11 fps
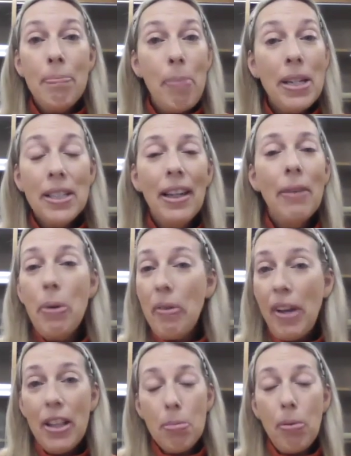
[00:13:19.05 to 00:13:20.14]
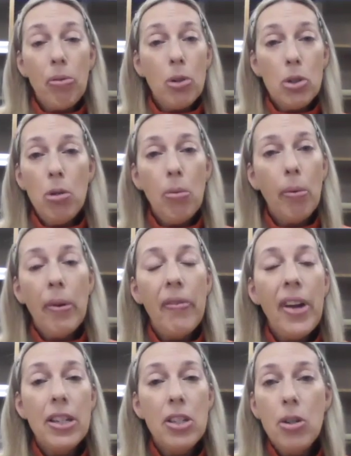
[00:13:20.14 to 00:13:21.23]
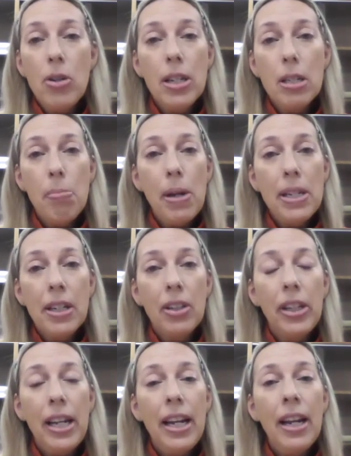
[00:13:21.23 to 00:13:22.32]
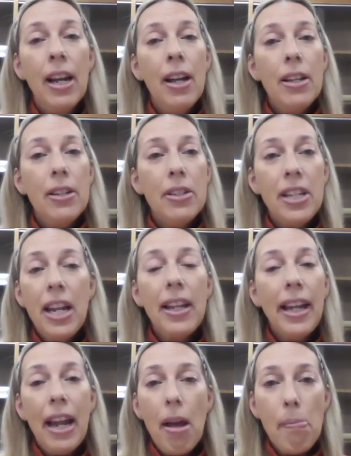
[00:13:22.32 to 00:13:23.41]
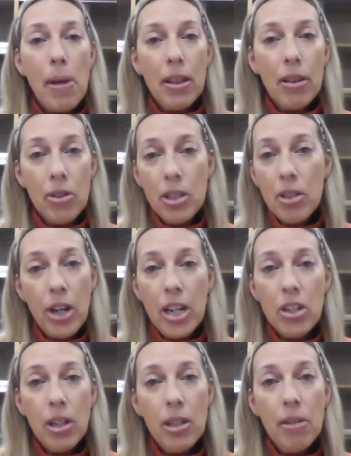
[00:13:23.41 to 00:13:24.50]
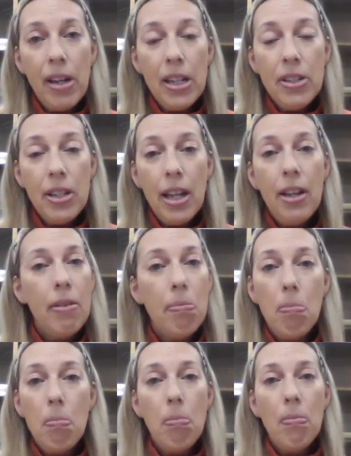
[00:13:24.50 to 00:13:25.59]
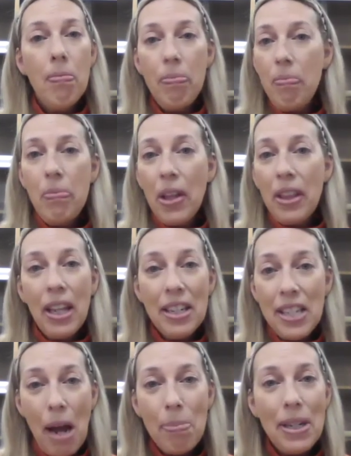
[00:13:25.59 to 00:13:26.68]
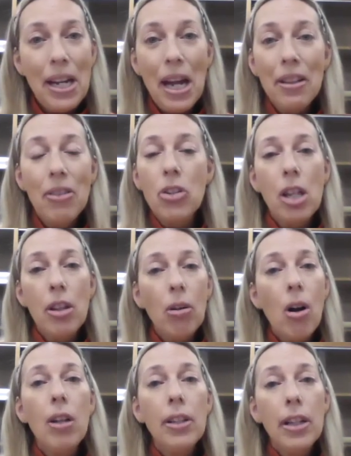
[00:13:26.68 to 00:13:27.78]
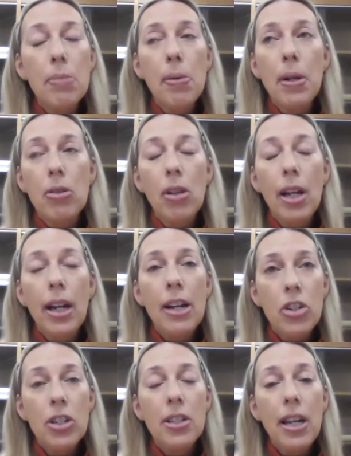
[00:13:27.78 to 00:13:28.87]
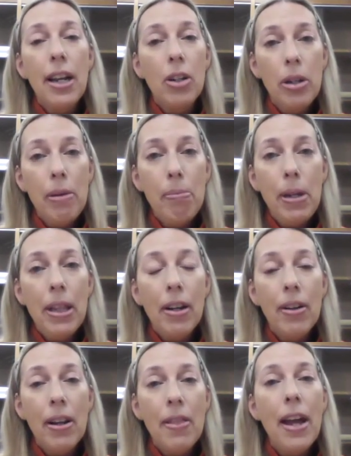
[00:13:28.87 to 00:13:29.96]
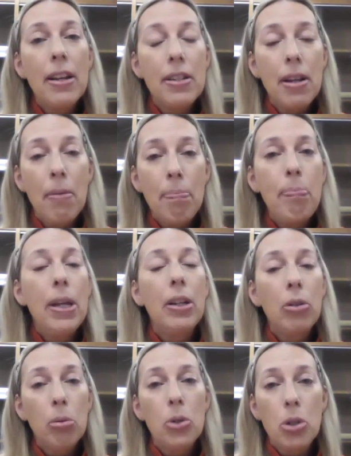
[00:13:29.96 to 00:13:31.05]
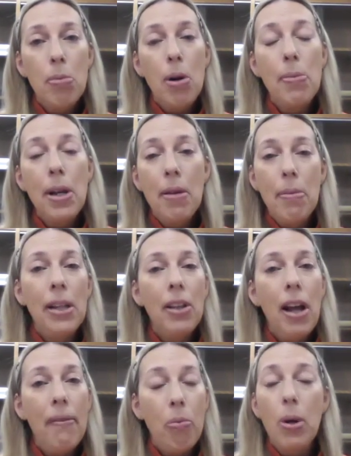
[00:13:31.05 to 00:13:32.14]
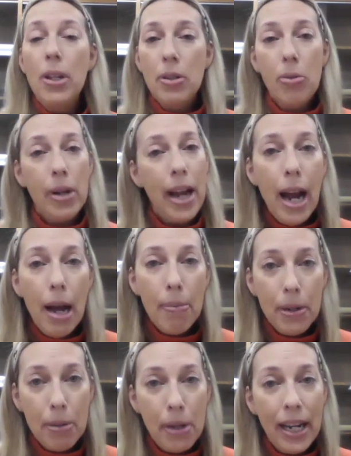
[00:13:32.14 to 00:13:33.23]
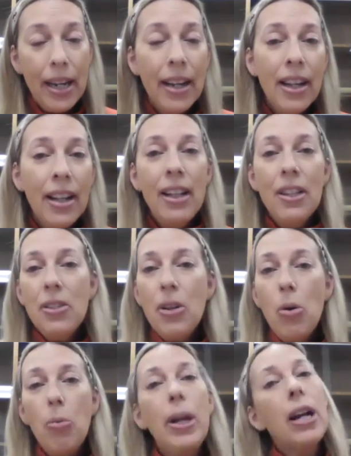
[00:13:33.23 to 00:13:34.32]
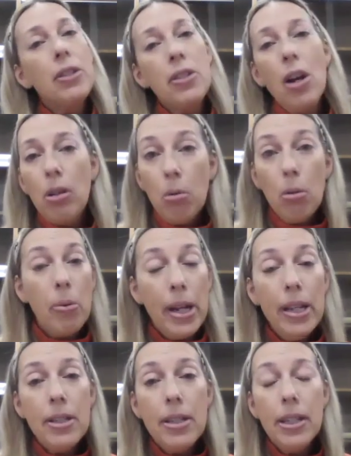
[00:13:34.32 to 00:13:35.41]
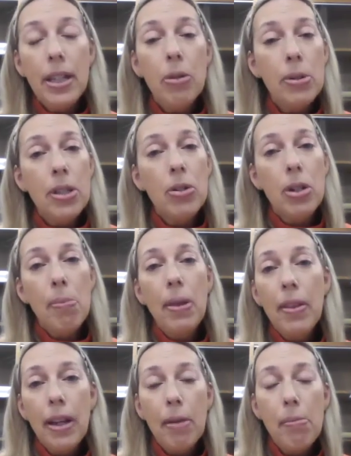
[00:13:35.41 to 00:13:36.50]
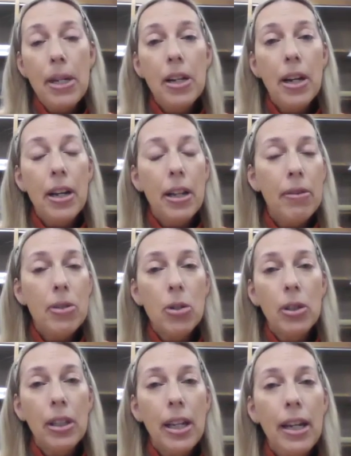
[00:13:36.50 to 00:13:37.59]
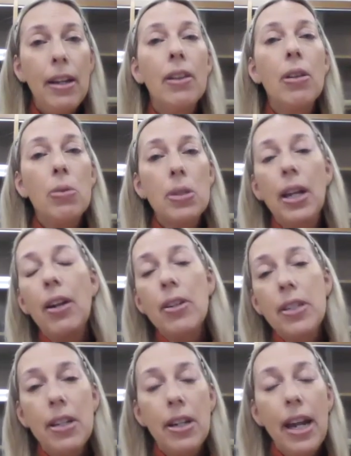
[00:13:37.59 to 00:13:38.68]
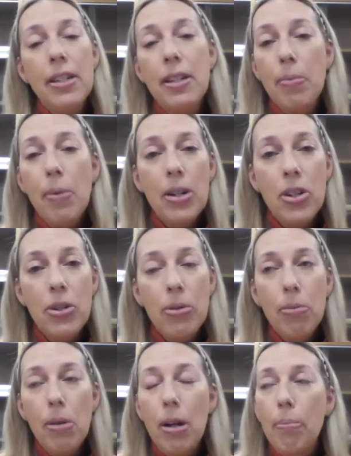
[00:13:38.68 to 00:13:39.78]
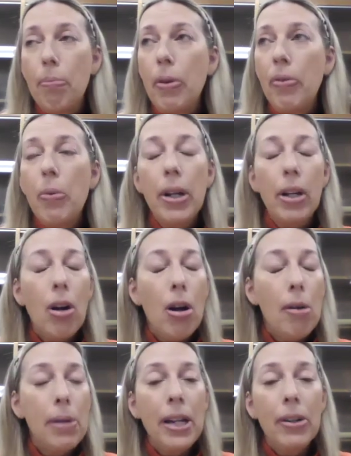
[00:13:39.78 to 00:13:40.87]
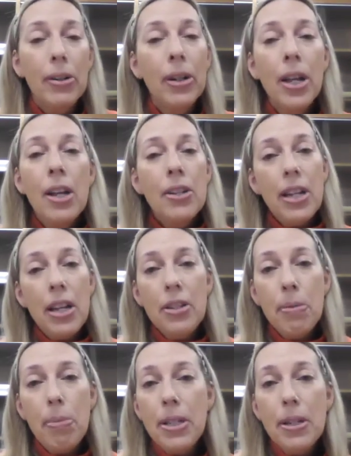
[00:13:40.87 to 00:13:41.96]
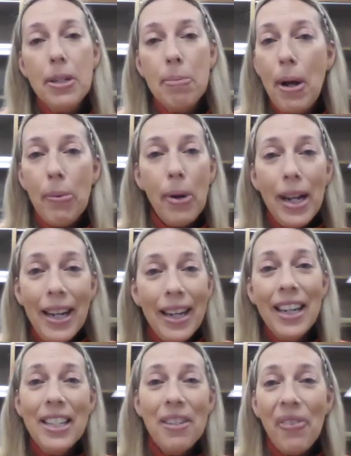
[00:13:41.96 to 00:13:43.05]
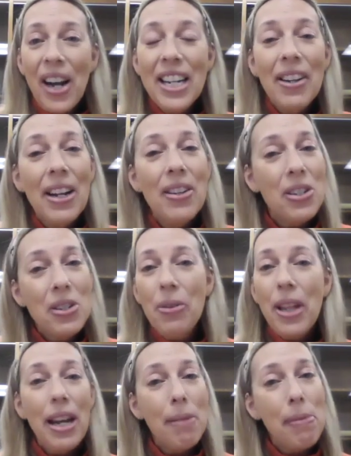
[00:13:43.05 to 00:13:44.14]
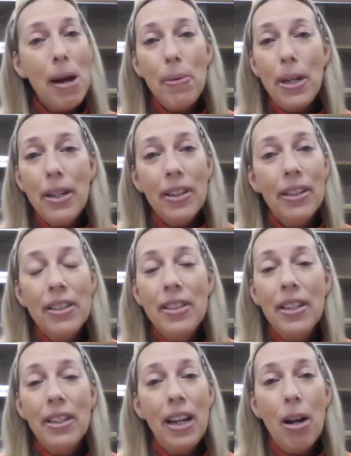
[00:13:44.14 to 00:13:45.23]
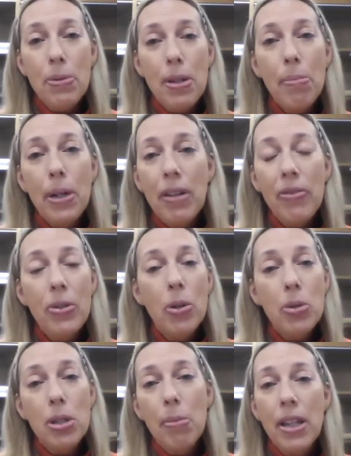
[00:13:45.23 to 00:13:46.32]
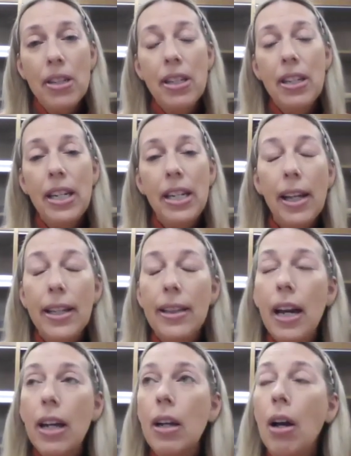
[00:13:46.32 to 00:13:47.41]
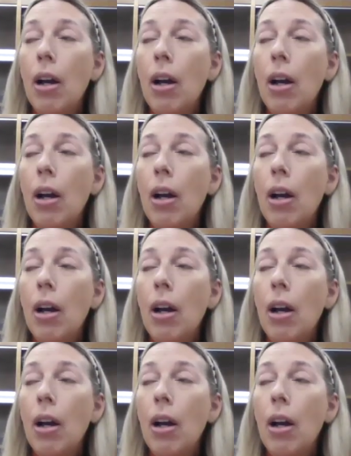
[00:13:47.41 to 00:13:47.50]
basically, we've had this before too, where we've had students basically say they can't be at their dissertation defense and nothing has happened yet. They're calling us because they're like, I just said I couldn't be there, and that is a big crucial moment in my life. What is going to happen to me? So we kind of talk through, is there something that can be done? And certainly those cases, why don't you, if you want to call me or send some business my way to find out how to do that, I'm happy to help somebody if you know somebody that's in need like that.